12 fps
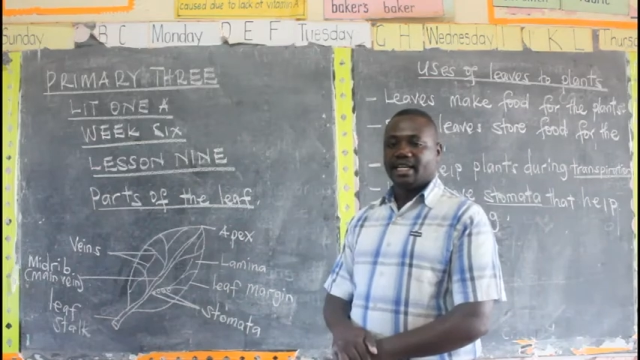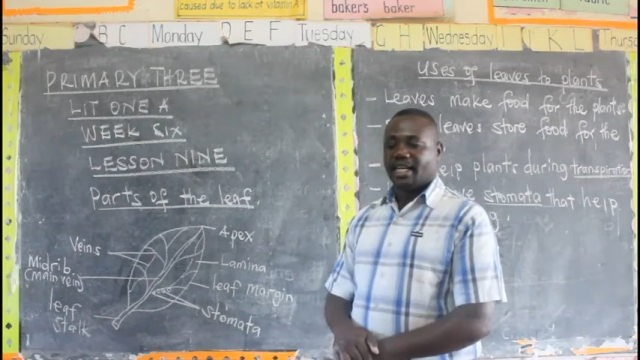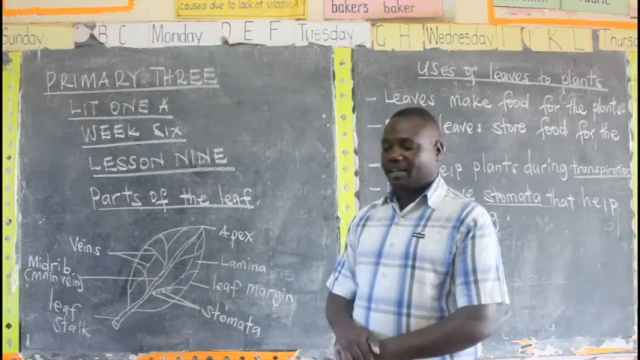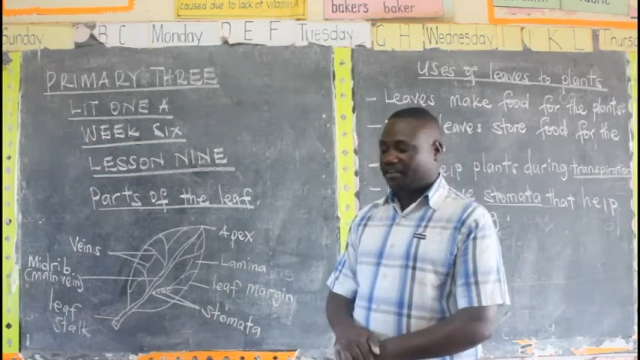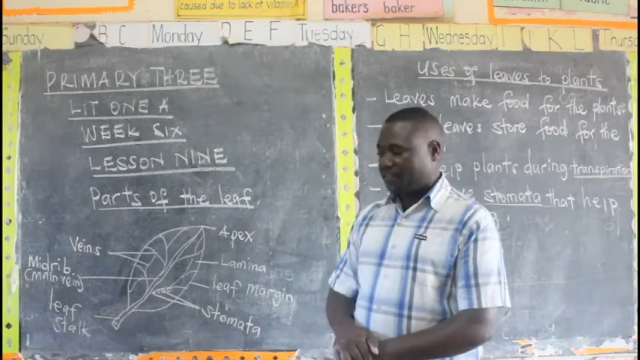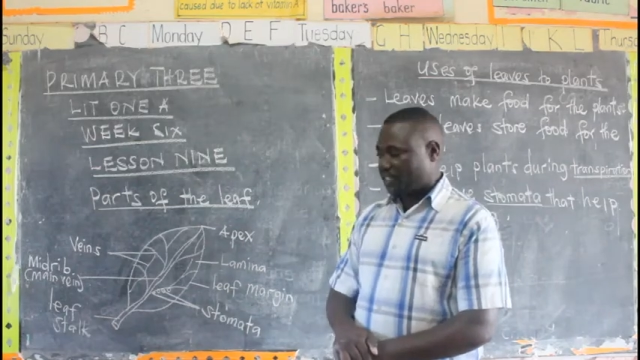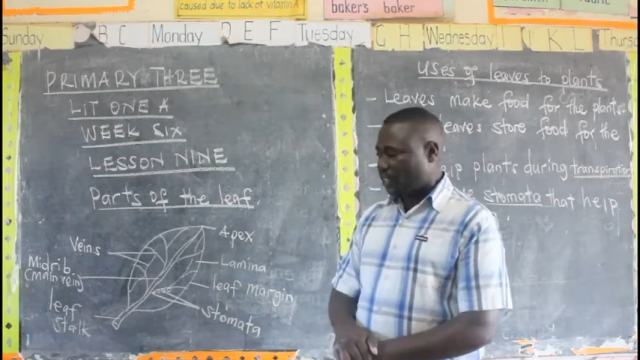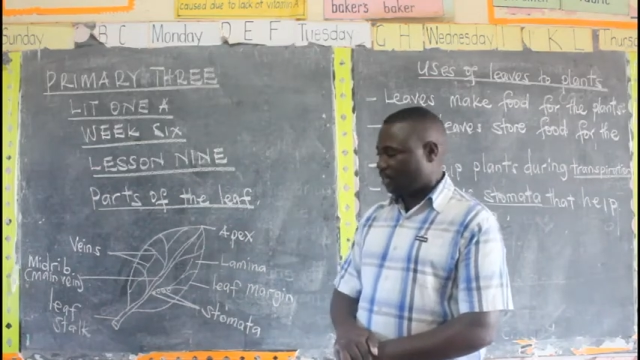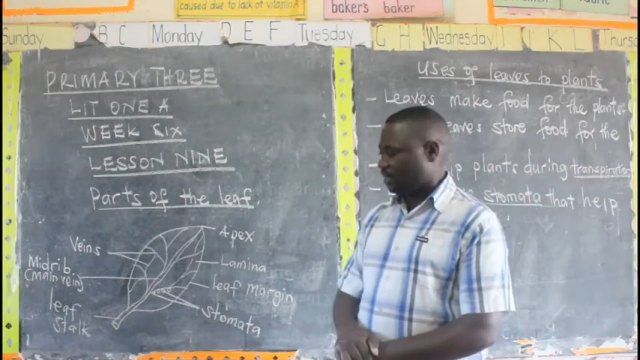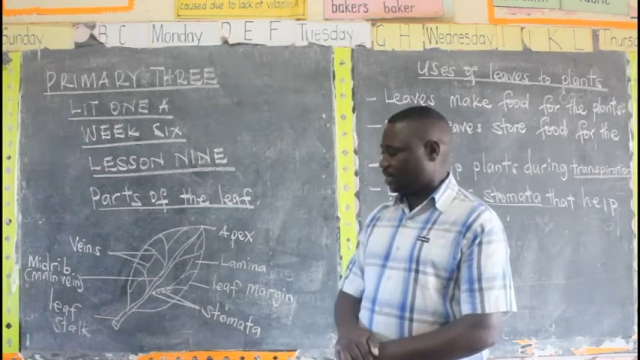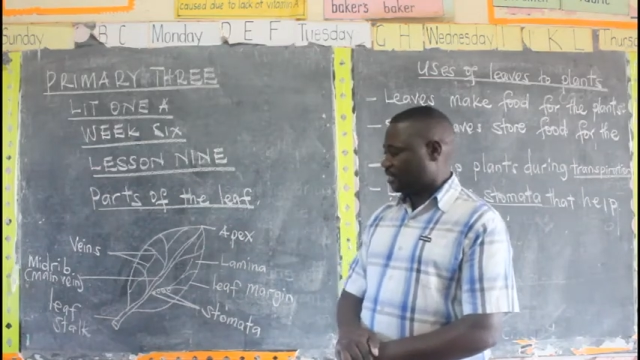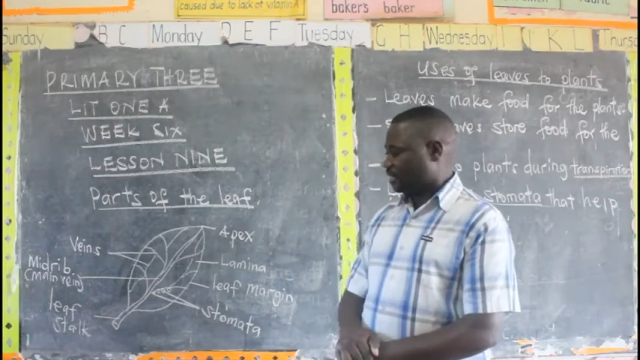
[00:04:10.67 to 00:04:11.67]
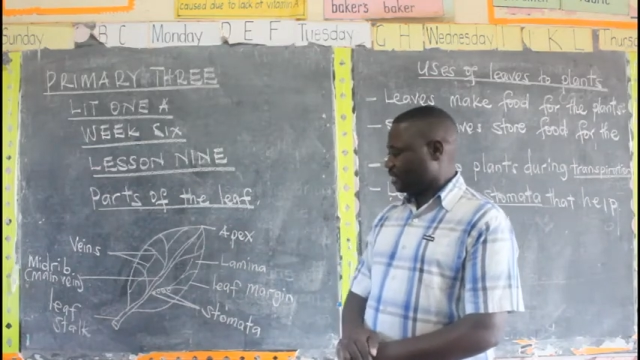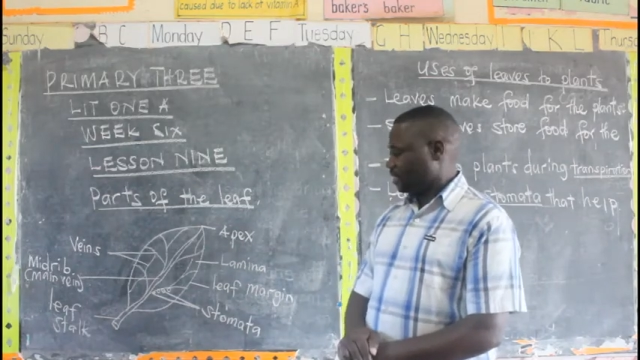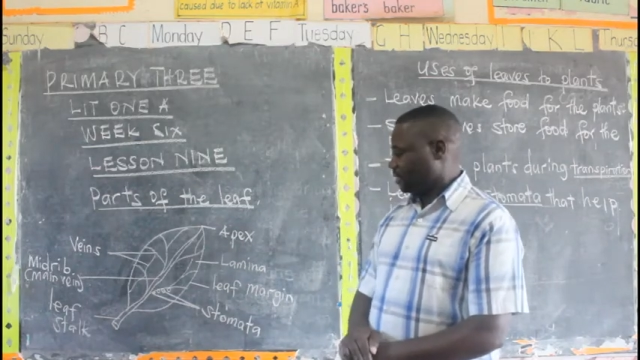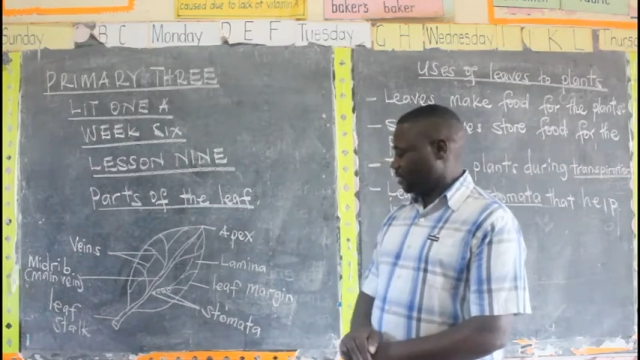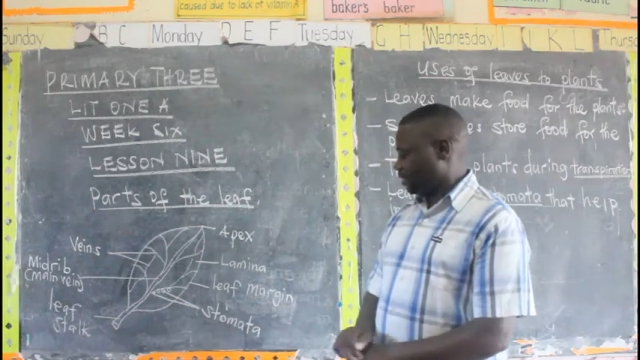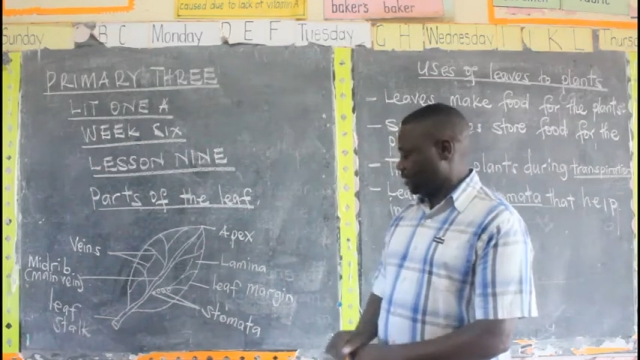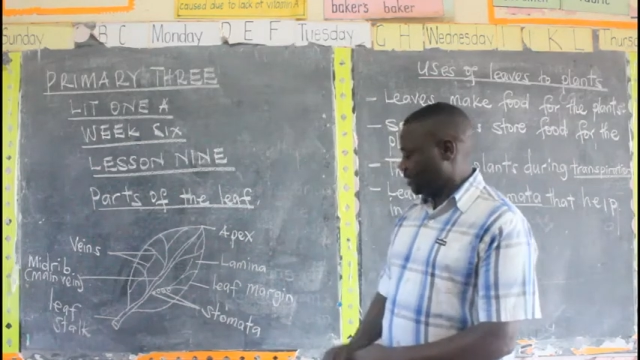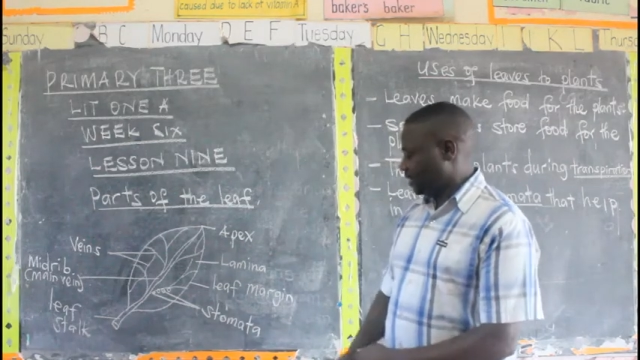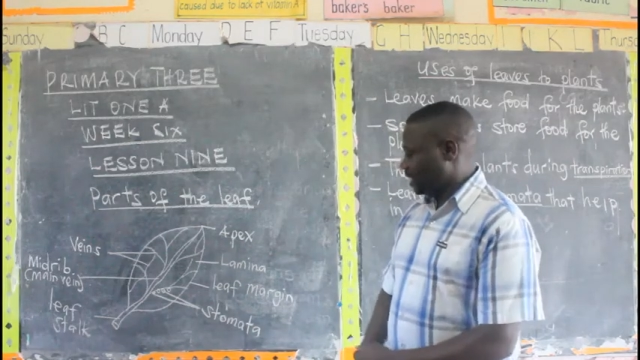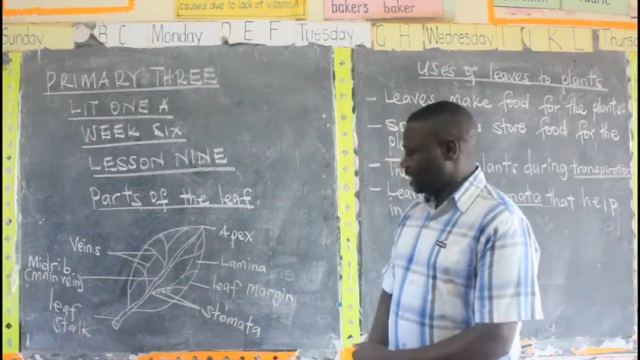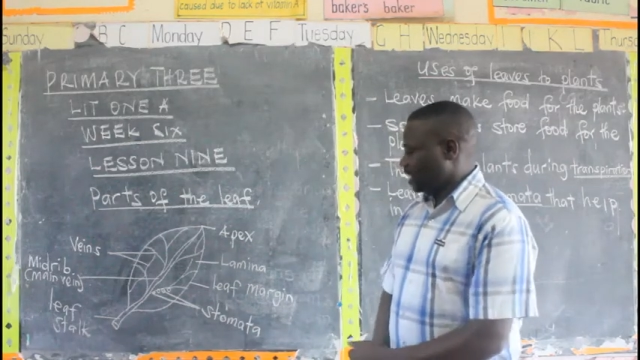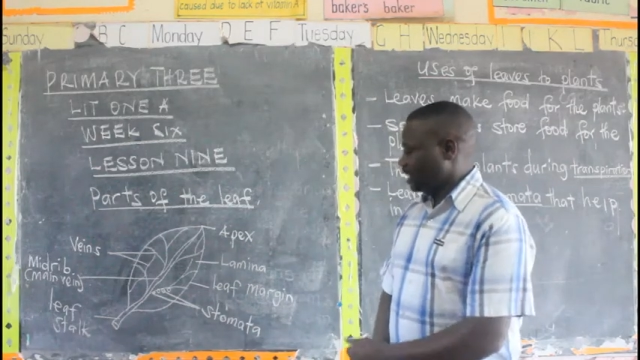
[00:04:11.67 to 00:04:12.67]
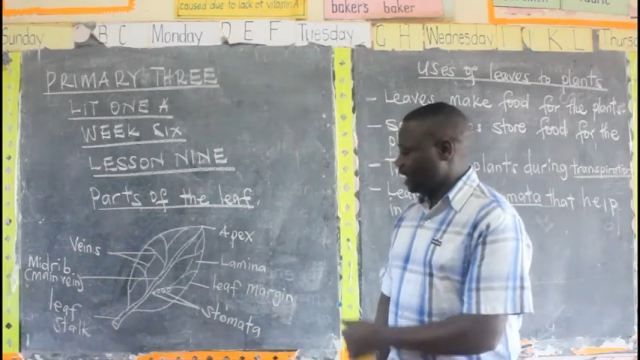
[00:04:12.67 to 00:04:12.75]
Leaf stalk. Good.